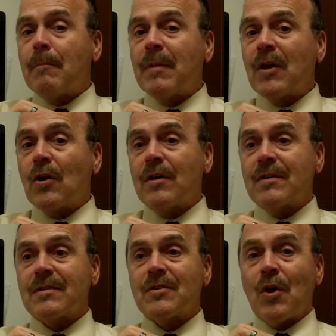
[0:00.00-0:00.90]

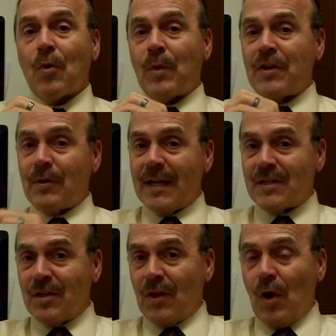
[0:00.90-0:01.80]
because when you
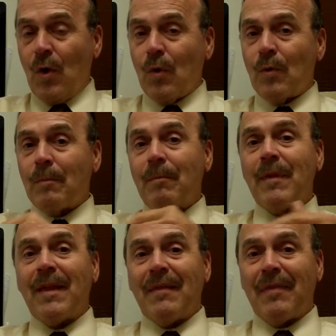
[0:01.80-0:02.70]
get to the home,
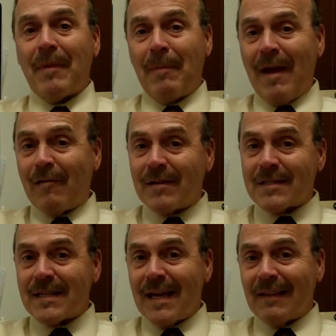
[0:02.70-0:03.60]
the
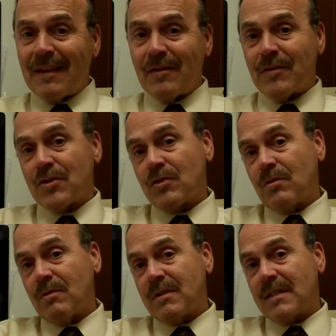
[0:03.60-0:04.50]
parent's not there, the
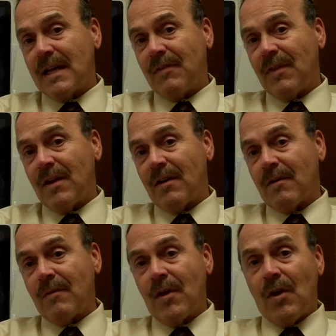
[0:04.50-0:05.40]
student's not
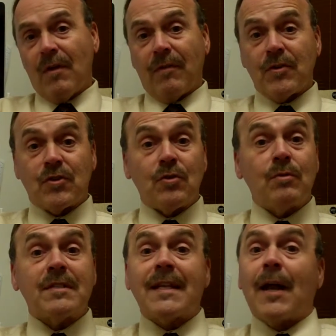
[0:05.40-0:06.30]
there, the
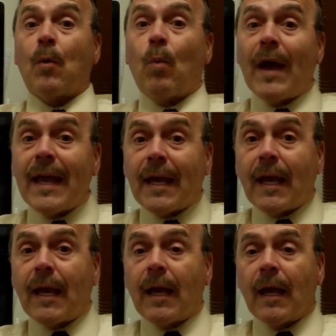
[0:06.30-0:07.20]
student's not
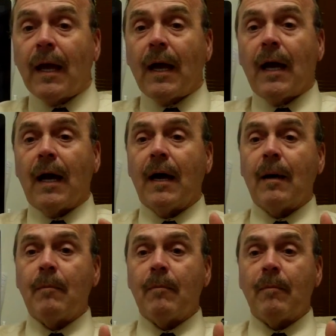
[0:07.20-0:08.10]
awake,
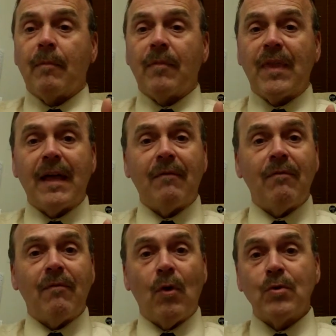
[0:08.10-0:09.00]

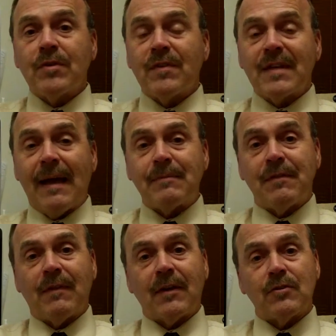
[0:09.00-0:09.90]
then those are the types
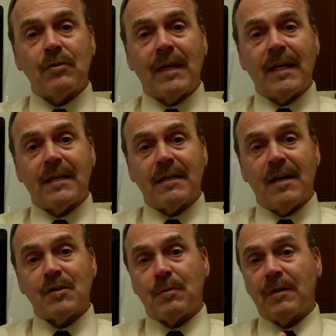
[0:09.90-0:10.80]
of things you get in
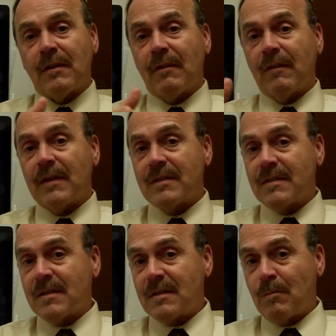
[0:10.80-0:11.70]
touch with either the
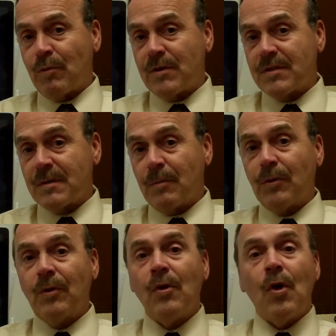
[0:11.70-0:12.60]
assistant
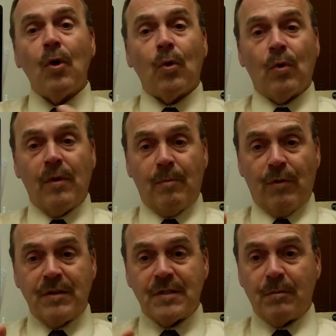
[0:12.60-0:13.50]
principal or the
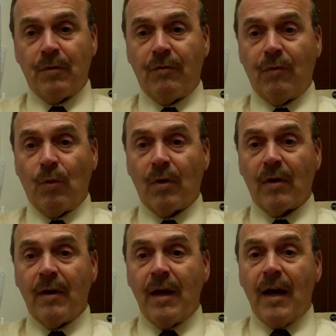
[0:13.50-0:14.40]
principal
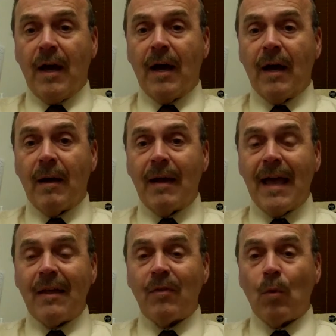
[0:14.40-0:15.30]
for.
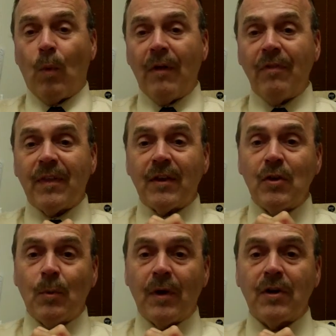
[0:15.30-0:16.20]
And the one thing
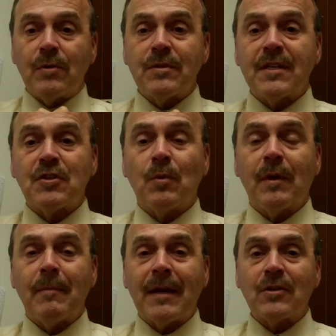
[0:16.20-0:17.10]
you want to do is that you
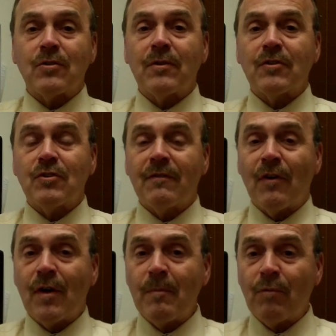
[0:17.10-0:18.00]
want to make sure that you're
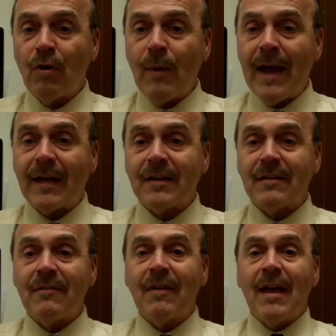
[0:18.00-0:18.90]
very
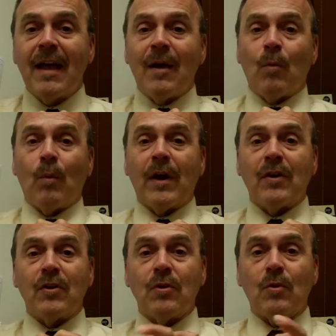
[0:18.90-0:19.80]
proactive.
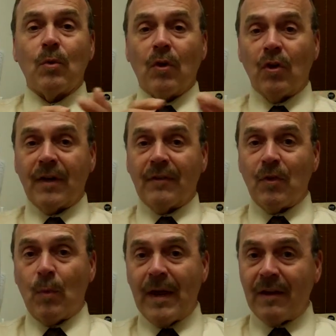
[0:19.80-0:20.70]
When you look at
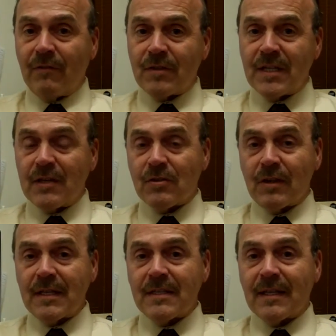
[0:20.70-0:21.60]
the waiting for teacher
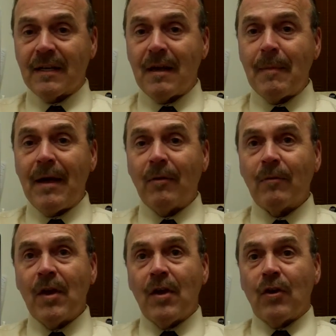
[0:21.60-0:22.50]
lists that come
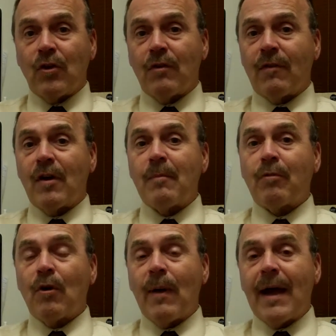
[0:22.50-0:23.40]
out, you're very
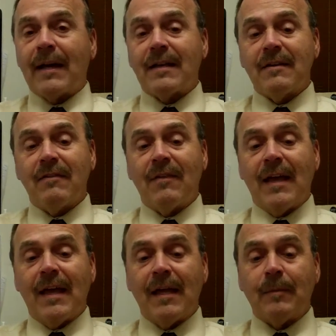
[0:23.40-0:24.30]
proactive
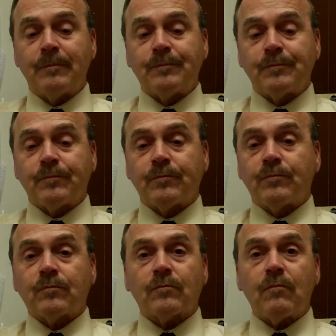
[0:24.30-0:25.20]
and
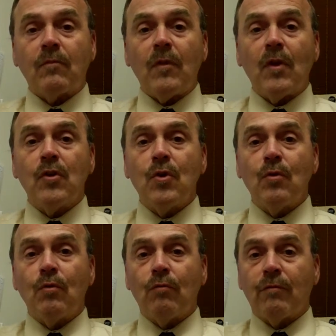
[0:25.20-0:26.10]

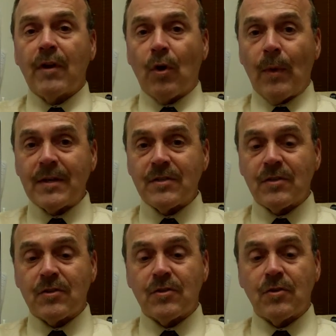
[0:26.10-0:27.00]
you request
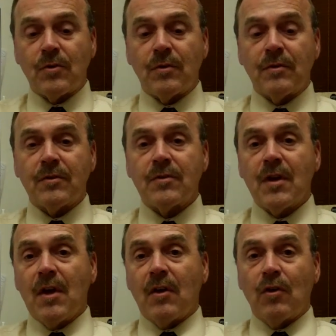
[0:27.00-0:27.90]
students.
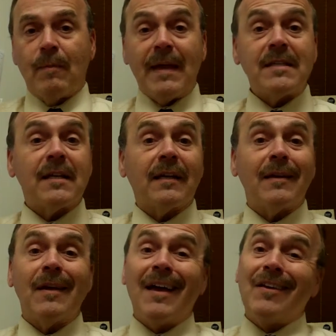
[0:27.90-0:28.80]
You're
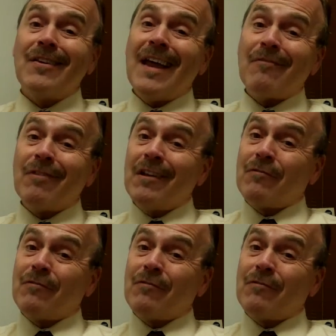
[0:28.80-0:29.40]
not really